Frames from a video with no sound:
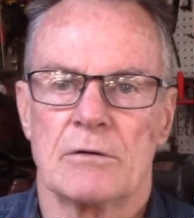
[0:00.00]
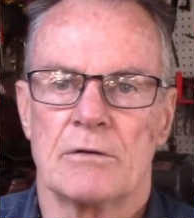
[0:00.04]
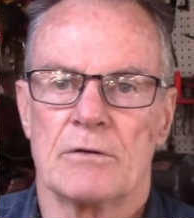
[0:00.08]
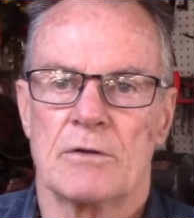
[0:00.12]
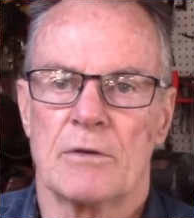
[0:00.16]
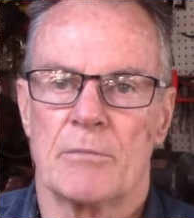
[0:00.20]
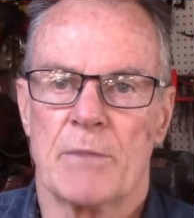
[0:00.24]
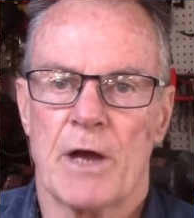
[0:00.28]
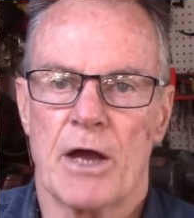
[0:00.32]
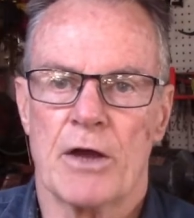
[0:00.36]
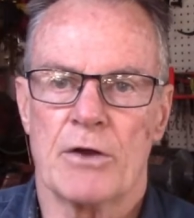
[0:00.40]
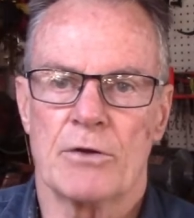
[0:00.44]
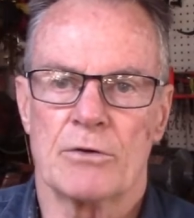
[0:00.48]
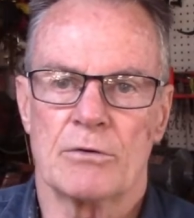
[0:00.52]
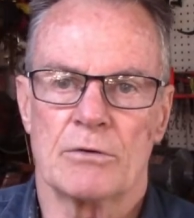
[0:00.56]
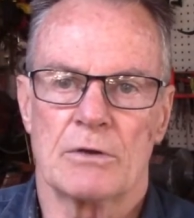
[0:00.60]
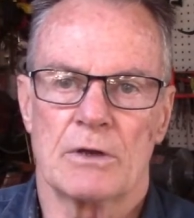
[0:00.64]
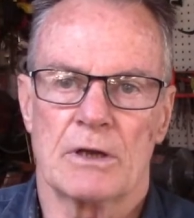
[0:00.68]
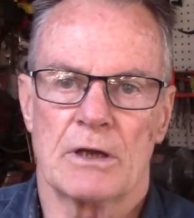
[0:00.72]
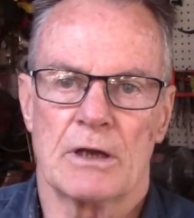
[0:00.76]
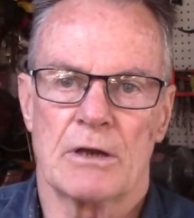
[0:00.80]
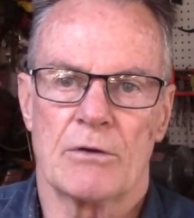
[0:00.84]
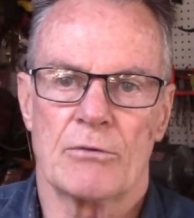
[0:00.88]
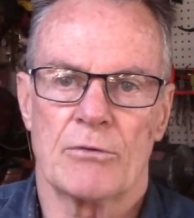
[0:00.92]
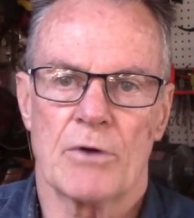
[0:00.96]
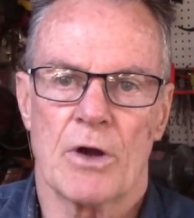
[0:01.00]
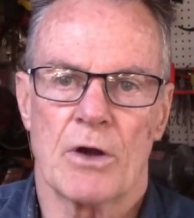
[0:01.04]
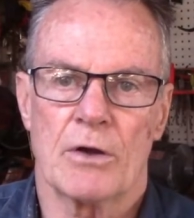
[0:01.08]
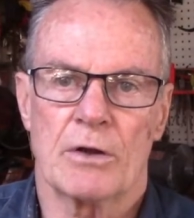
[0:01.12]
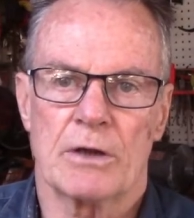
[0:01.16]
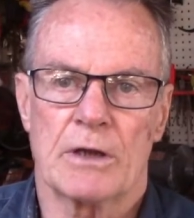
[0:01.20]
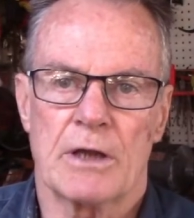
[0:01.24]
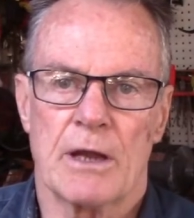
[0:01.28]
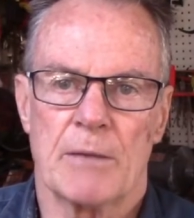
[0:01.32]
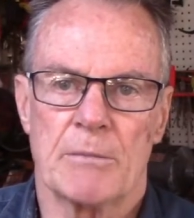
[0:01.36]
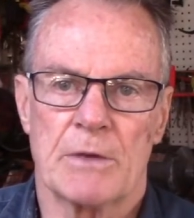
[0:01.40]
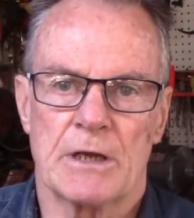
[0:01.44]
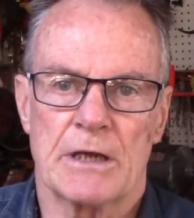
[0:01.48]
bone
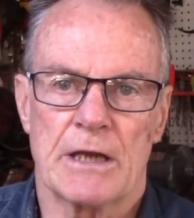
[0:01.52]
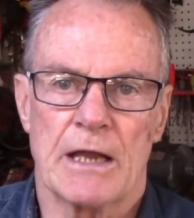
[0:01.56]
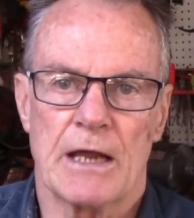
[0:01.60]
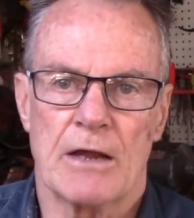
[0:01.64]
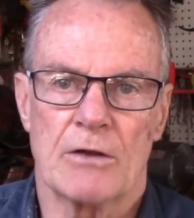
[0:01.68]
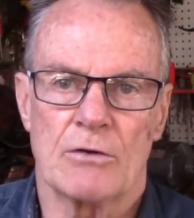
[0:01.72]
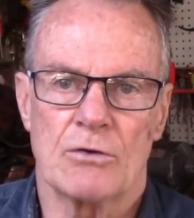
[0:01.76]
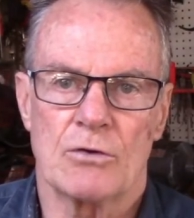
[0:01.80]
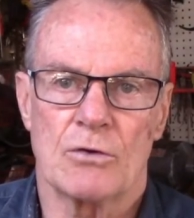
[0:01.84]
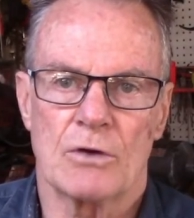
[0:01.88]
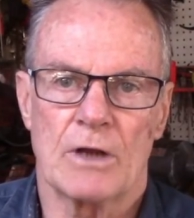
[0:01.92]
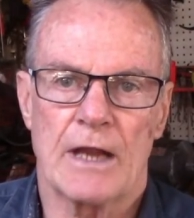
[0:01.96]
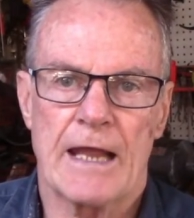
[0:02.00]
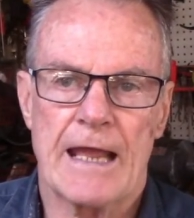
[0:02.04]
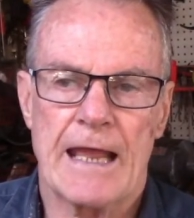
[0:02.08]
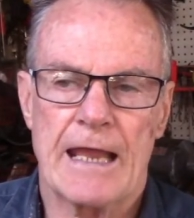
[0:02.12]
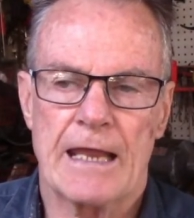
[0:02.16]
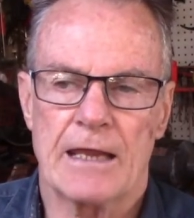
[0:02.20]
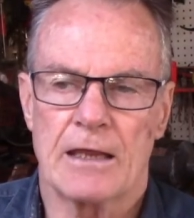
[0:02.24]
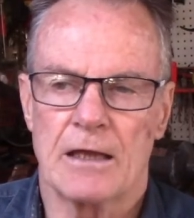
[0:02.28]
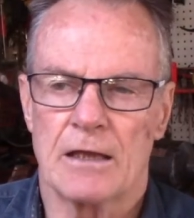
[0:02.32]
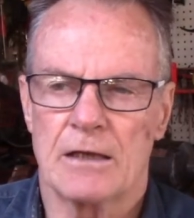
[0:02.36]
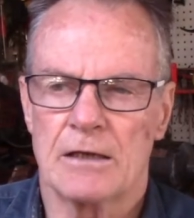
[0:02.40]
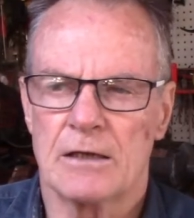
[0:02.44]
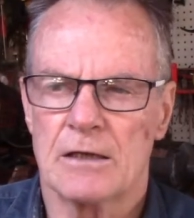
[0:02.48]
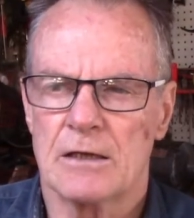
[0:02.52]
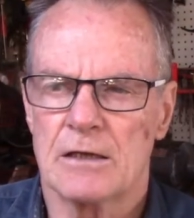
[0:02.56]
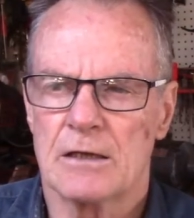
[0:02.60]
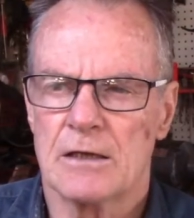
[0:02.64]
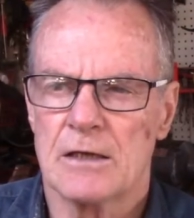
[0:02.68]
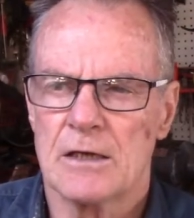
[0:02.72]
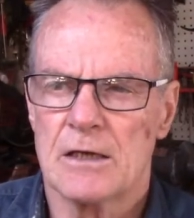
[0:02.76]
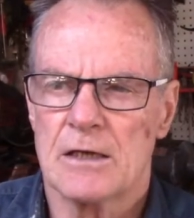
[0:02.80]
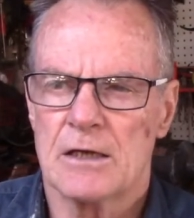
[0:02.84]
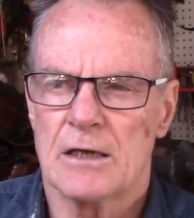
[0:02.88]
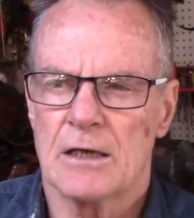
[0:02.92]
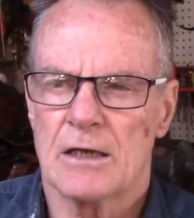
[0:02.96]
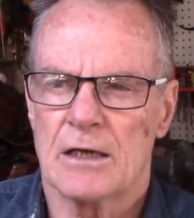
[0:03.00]
right coming down your leg, and
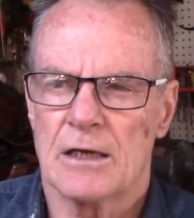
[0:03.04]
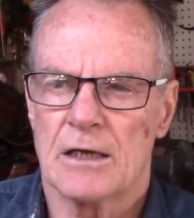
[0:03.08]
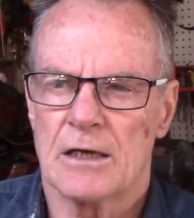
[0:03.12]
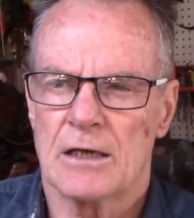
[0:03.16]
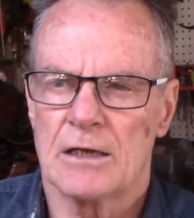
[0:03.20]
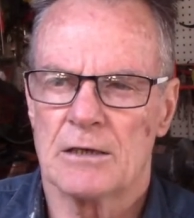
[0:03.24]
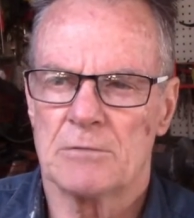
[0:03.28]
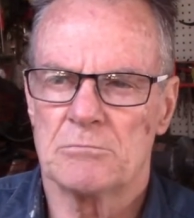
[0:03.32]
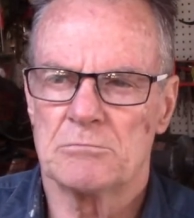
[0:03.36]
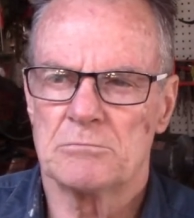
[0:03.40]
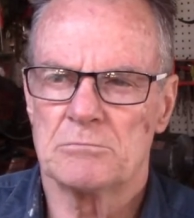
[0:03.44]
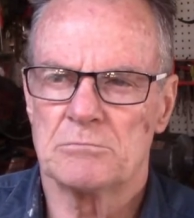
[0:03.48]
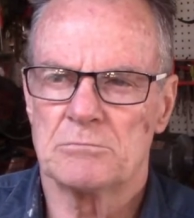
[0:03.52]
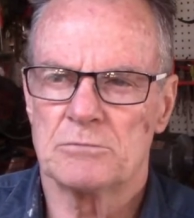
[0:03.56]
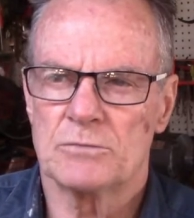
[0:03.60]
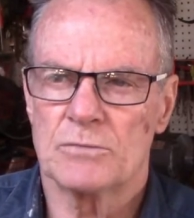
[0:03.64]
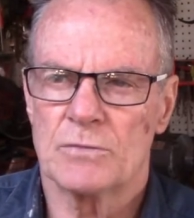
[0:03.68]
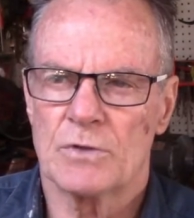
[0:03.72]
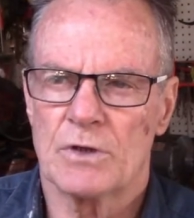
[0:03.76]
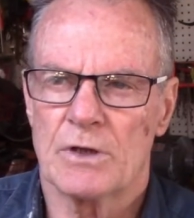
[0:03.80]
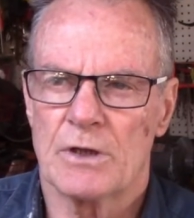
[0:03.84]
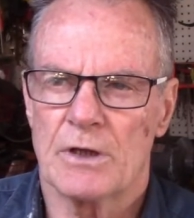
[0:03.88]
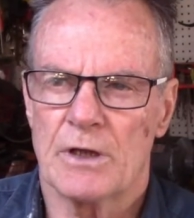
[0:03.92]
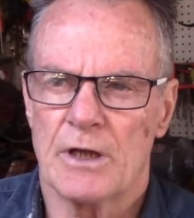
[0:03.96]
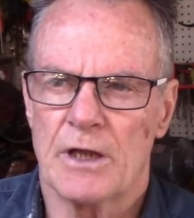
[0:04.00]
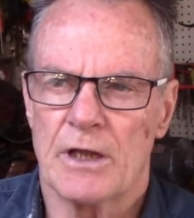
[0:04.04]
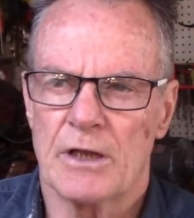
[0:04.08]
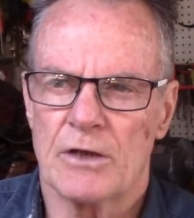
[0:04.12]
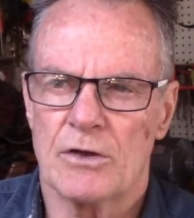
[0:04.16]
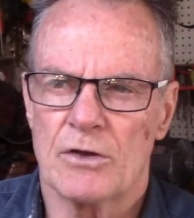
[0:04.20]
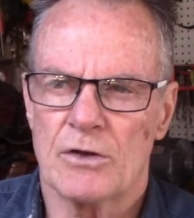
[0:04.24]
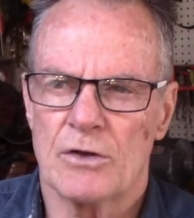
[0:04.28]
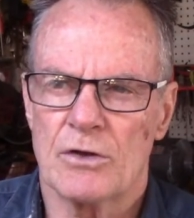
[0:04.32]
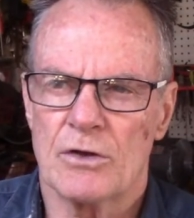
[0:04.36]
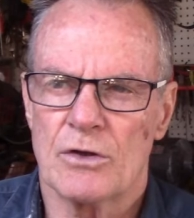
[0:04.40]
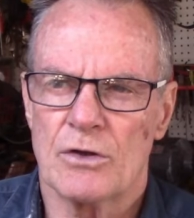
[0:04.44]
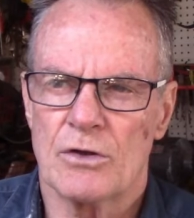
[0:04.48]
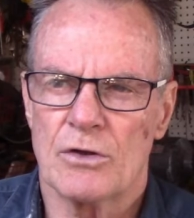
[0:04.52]

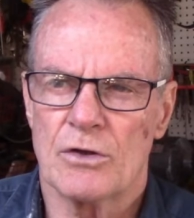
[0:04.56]
and